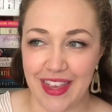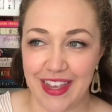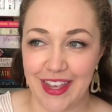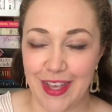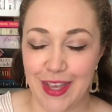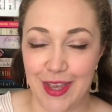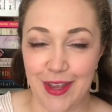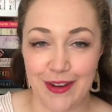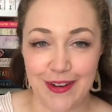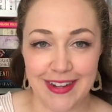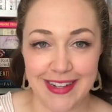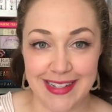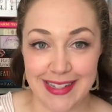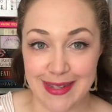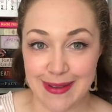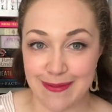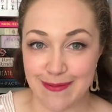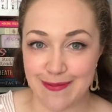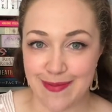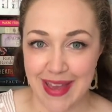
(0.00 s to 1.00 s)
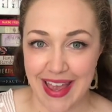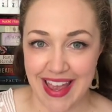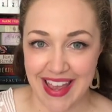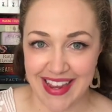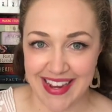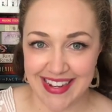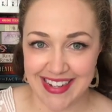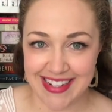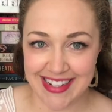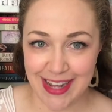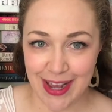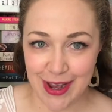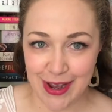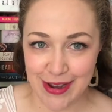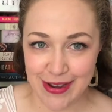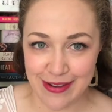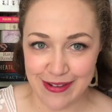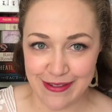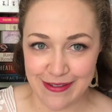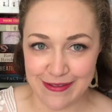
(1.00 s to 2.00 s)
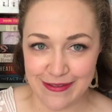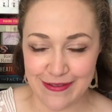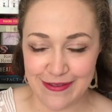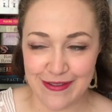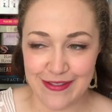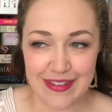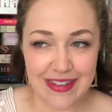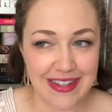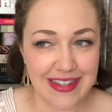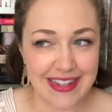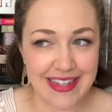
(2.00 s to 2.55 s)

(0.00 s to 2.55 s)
curious band of